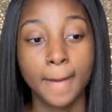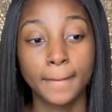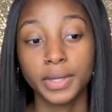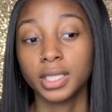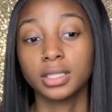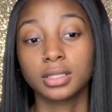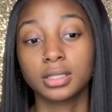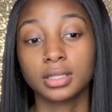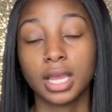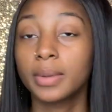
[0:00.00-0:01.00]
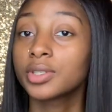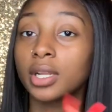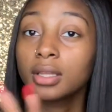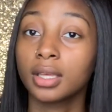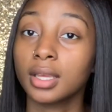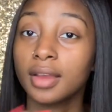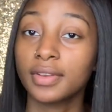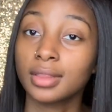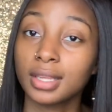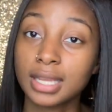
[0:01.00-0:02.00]
but I will try to link
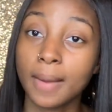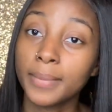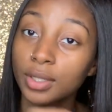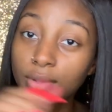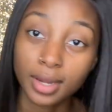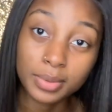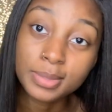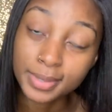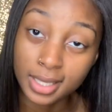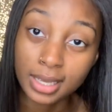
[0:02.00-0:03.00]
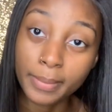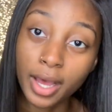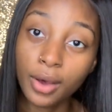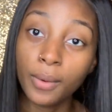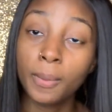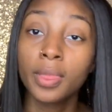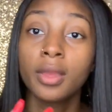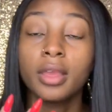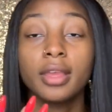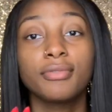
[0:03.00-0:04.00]
everything down below that I was speaking about.
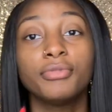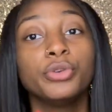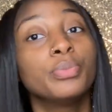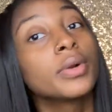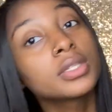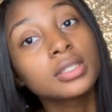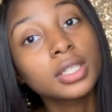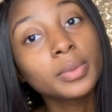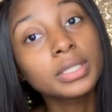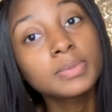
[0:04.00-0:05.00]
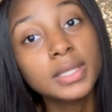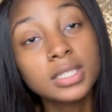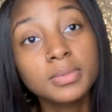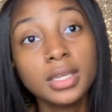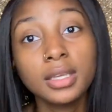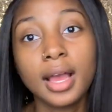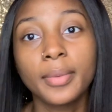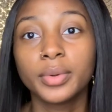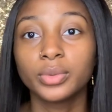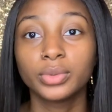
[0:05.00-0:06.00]
If you personally want to speak to me, I
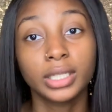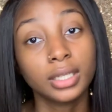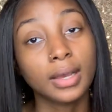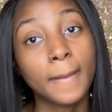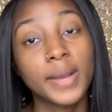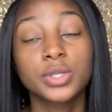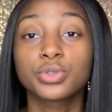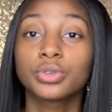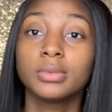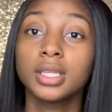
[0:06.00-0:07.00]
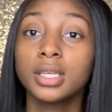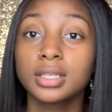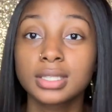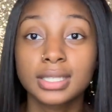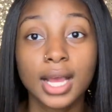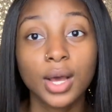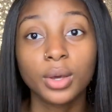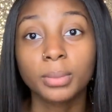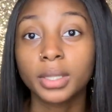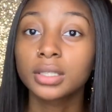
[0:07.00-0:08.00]
will link my social medias
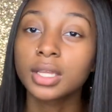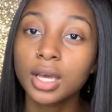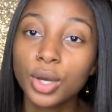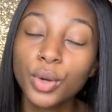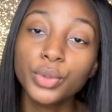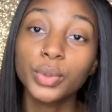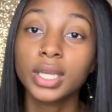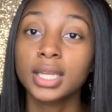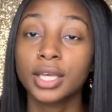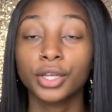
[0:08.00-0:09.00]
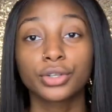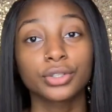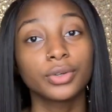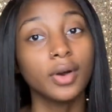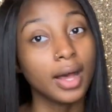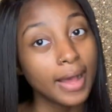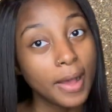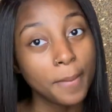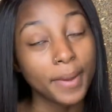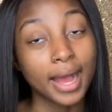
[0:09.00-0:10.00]
down below. You could hit a girl
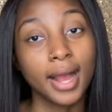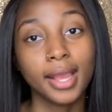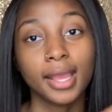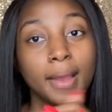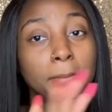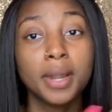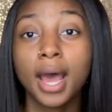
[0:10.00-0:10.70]
up. I am